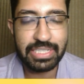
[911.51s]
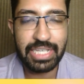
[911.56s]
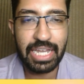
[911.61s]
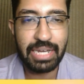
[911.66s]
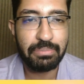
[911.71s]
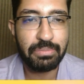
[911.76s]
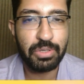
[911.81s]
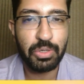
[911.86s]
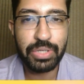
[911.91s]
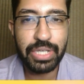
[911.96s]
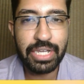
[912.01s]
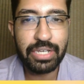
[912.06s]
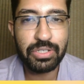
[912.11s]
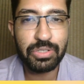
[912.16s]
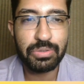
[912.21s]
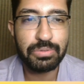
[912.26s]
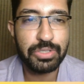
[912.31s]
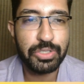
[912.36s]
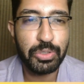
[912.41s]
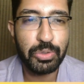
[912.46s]
I'm looking
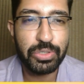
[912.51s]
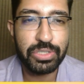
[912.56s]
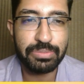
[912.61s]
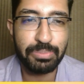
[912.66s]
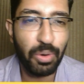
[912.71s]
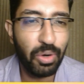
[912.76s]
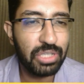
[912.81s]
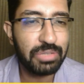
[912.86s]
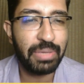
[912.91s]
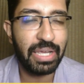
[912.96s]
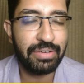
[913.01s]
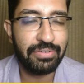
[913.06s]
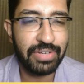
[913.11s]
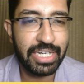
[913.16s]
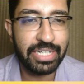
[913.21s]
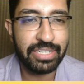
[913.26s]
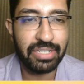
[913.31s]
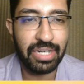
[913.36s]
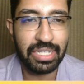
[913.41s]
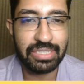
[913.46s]
to use both my
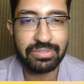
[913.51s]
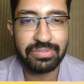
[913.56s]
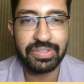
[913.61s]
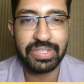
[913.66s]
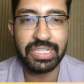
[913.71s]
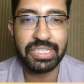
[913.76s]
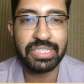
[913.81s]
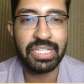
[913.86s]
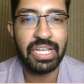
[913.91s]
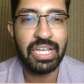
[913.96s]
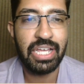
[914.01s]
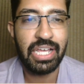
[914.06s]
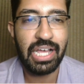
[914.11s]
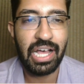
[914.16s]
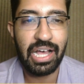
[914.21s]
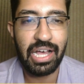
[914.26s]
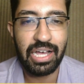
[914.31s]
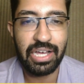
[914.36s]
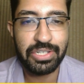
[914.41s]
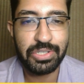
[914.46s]
free transfers
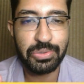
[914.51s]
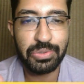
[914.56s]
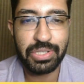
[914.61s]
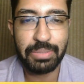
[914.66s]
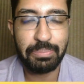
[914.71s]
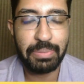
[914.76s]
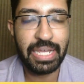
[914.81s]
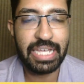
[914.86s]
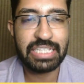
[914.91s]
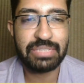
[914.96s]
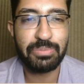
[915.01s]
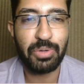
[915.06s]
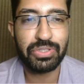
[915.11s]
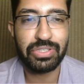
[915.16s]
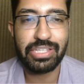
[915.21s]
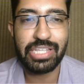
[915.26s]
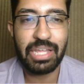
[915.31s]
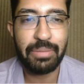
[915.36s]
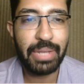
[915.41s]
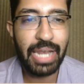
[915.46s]
to replace both of them.